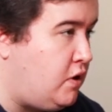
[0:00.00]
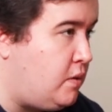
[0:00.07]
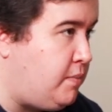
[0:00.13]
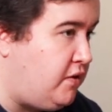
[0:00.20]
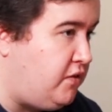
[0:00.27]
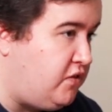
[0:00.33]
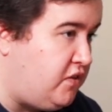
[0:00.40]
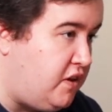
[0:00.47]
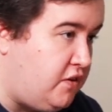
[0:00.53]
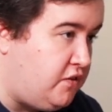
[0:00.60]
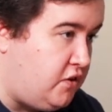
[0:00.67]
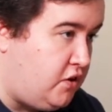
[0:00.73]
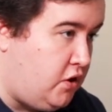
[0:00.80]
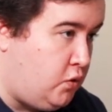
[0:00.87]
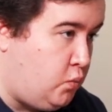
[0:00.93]
Great Big
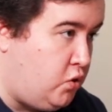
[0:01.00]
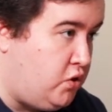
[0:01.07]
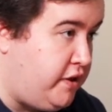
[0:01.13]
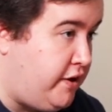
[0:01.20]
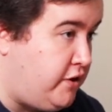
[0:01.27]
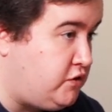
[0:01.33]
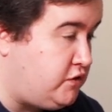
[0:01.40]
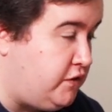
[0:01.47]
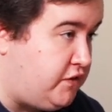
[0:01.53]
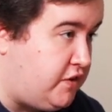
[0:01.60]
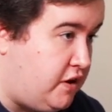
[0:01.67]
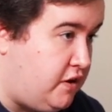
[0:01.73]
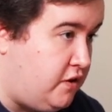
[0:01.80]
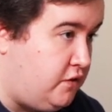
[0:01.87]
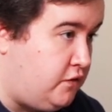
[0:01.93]
Sea is another one. The Irish
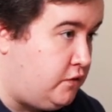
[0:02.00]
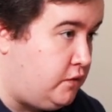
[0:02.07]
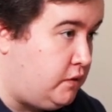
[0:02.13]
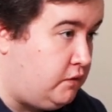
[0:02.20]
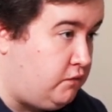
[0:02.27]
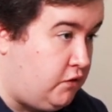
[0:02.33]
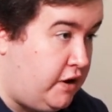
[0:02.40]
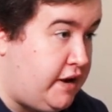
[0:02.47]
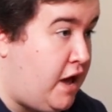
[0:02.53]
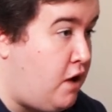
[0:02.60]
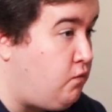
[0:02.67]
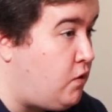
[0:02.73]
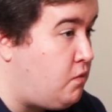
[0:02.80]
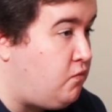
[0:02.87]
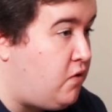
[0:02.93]
Descendants right
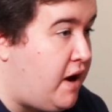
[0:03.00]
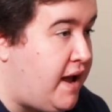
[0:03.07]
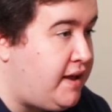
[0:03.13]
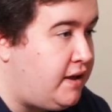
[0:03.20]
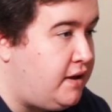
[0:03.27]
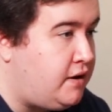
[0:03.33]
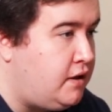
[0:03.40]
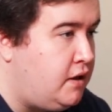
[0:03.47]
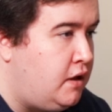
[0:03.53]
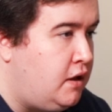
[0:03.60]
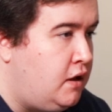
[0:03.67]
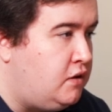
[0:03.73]
now, Rum Ragged.